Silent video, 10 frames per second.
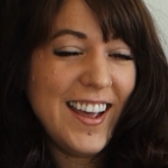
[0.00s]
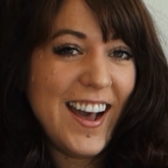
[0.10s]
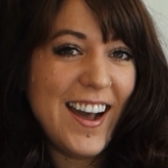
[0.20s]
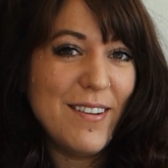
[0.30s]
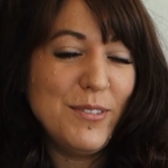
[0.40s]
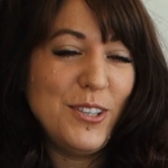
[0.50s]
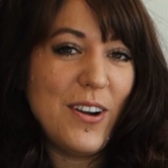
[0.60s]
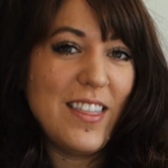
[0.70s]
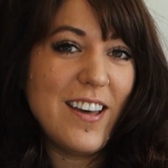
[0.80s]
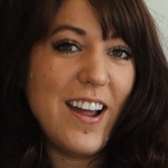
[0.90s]
So
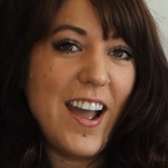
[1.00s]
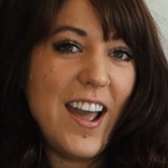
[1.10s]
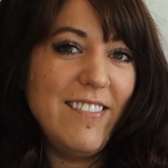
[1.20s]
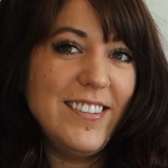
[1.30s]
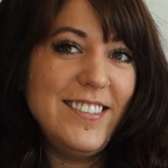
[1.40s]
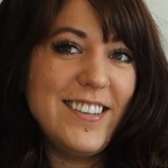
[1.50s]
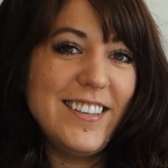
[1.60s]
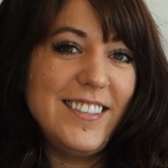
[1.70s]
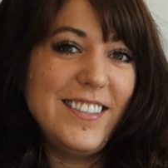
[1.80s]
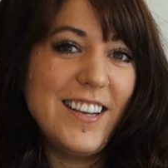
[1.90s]
I thought I would
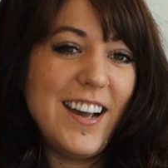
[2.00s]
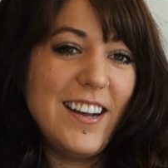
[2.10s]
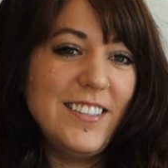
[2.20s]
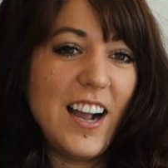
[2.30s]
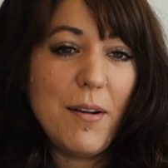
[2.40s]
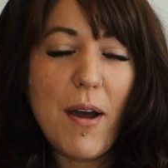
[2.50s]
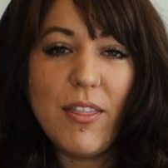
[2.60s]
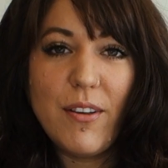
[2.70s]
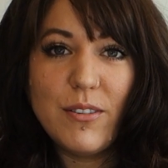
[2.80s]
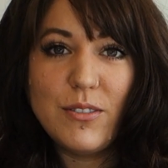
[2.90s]
just talk
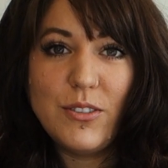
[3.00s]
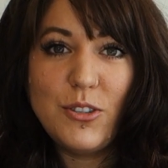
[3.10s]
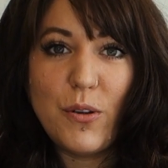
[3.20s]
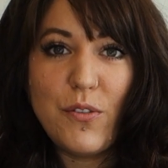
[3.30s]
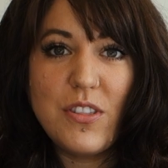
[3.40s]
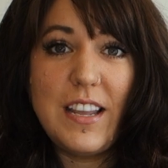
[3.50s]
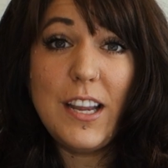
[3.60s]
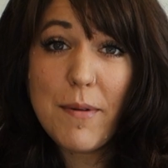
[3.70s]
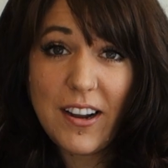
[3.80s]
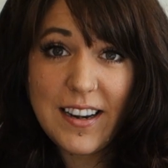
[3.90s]
about those. So if you're
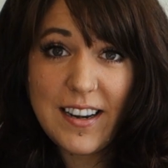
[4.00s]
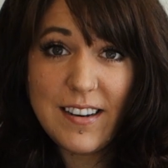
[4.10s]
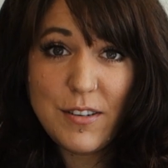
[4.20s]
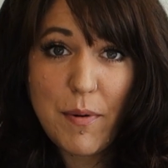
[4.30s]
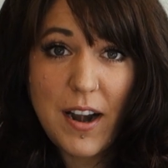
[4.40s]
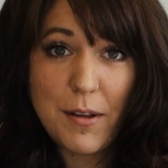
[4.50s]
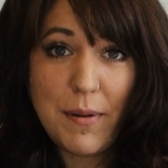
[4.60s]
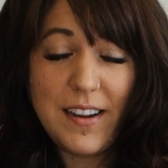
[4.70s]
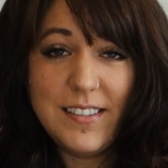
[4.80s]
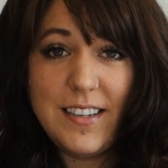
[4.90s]
thinking about getting into body
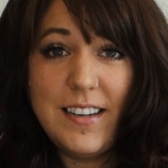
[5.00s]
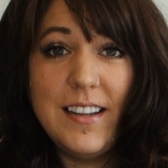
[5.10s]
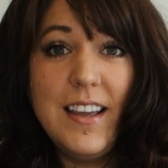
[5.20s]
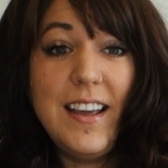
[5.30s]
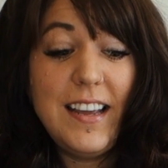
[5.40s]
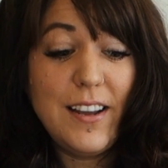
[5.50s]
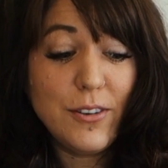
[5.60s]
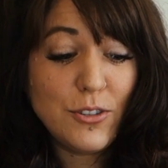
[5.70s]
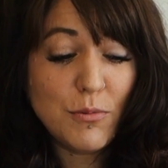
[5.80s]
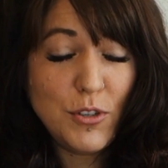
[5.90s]
painting,
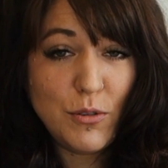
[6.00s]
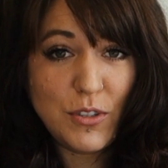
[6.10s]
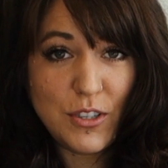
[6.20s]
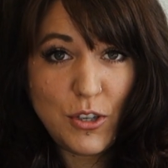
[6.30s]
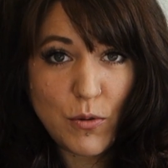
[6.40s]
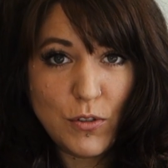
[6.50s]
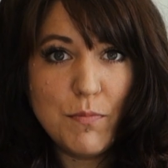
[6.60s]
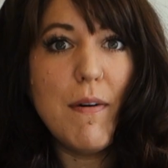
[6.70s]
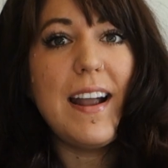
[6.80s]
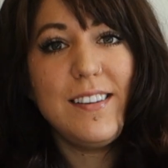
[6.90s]
here's some do's and don'ts,
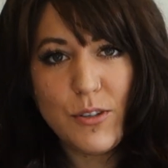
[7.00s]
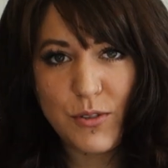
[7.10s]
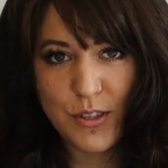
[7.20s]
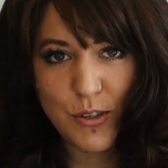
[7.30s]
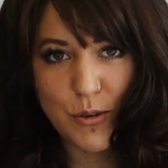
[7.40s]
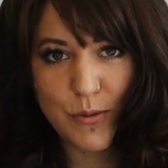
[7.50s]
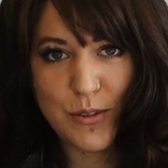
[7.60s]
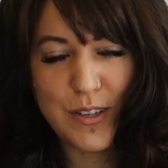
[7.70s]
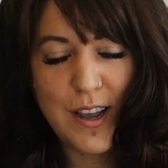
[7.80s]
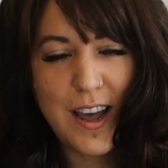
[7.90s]
my do's and
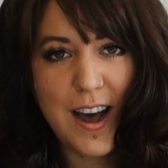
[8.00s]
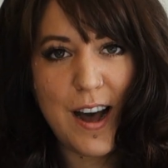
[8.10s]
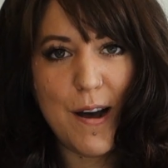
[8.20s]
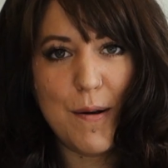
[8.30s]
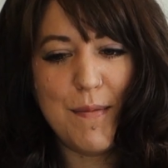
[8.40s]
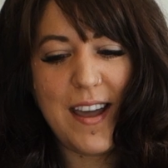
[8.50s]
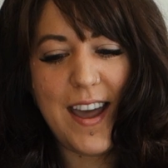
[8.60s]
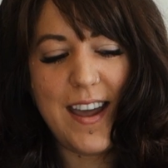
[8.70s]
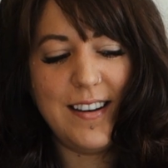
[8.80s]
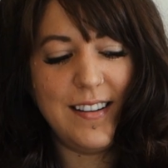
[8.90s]
don'ts,
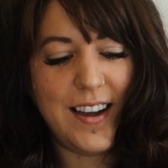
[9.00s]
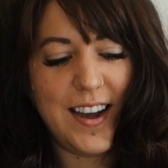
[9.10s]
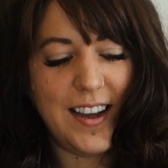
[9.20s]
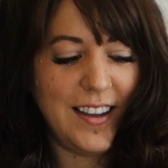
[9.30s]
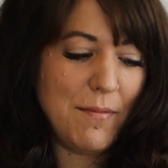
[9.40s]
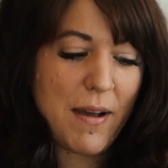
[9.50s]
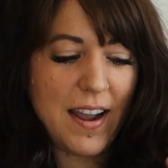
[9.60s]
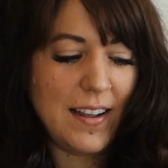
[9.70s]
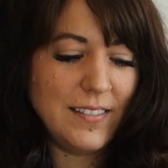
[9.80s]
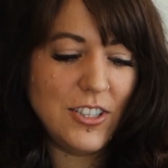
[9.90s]
and it
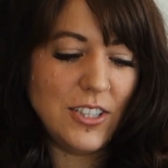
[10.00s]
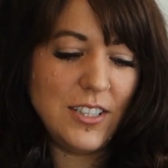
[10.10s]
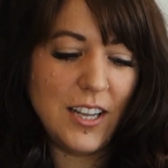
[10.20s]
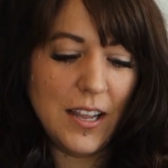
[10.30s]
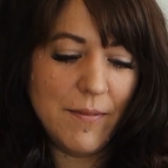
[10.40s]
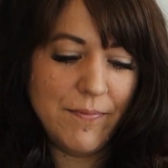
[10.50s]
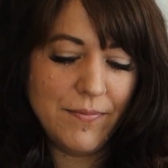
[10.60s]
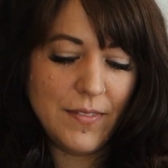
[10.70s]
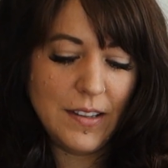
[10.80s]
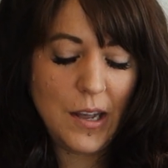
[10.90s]
might just
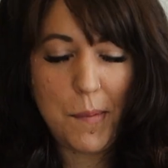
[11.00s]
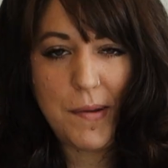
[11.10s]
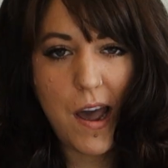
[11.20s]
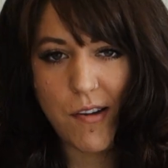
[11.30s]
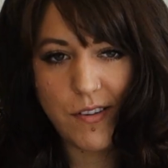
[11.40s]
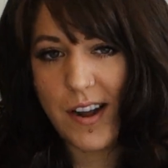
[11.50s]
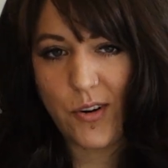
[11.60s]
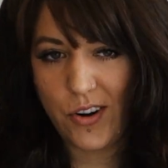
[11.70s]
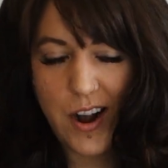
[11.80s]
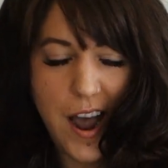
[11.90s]
help you out,
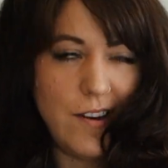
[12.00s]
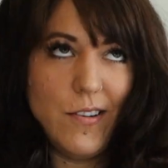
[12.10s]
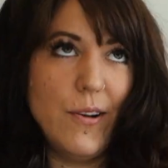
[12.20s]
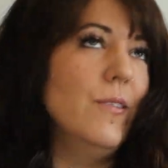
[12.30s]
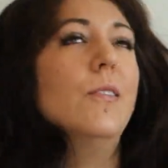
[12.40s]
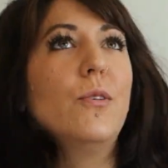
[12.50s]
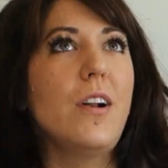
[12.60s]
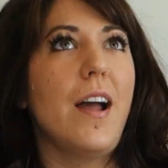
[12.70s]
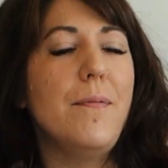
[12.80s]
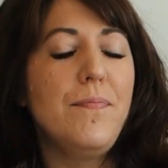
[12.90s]
or I don't know, or
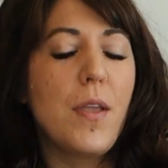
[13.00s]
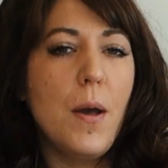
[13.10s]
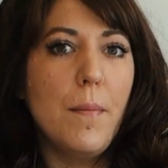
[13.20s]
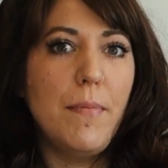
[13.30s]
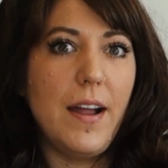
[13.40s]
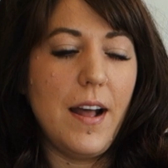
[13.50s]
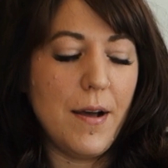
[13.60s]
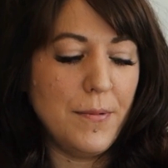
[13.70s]
not. But